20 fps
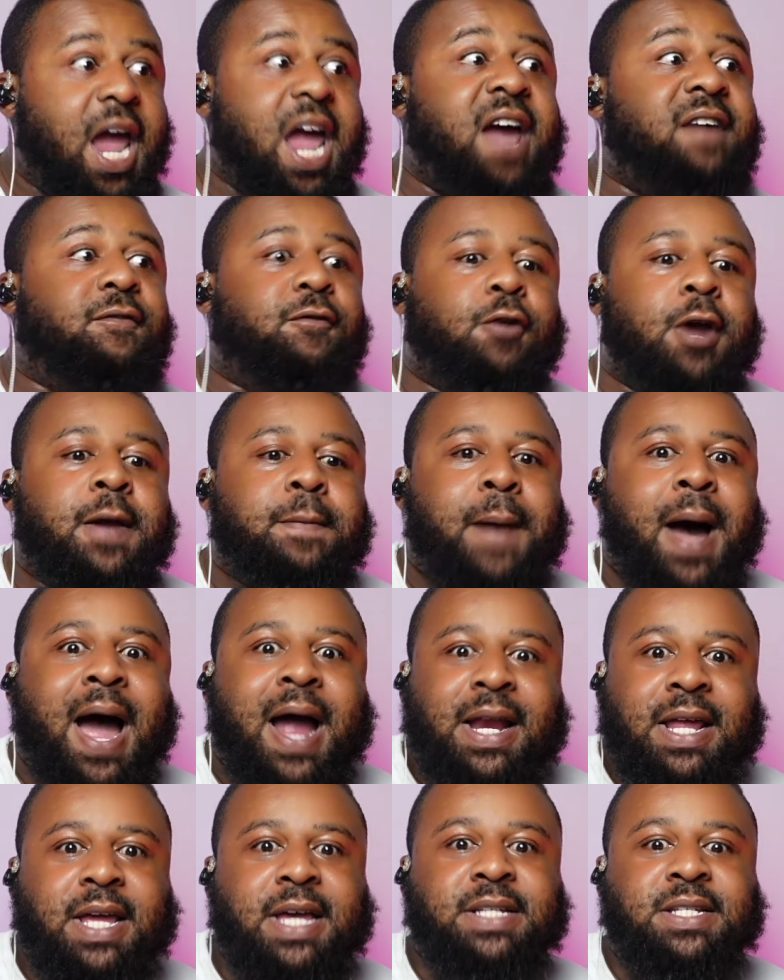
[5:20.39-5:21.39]

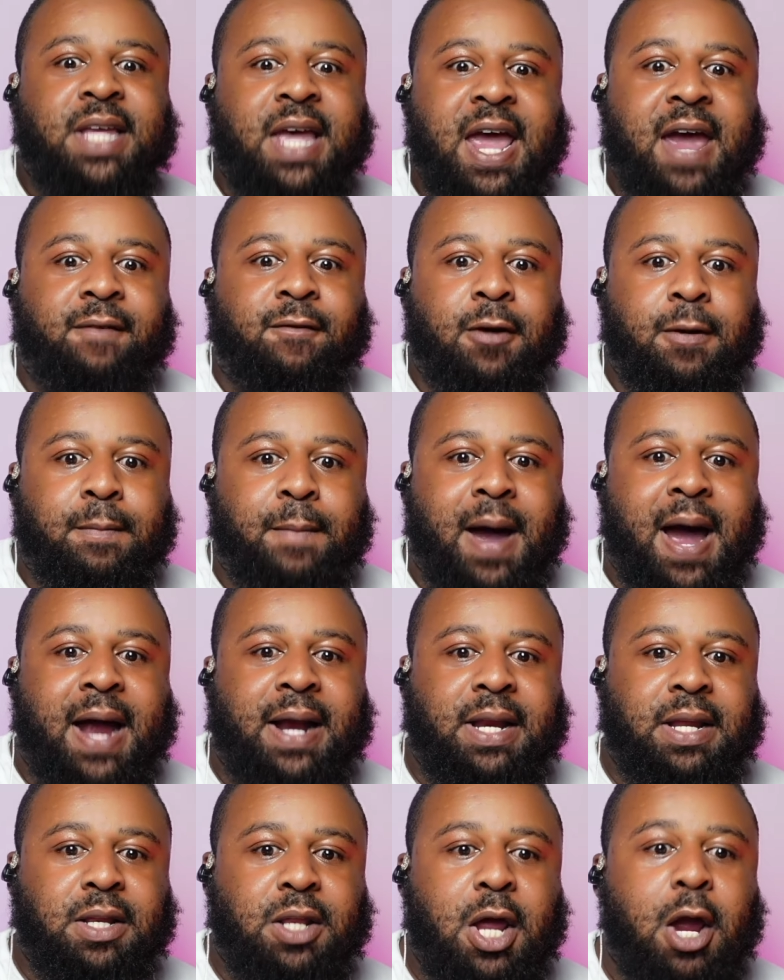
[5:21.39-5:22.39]
Everybody is everybody.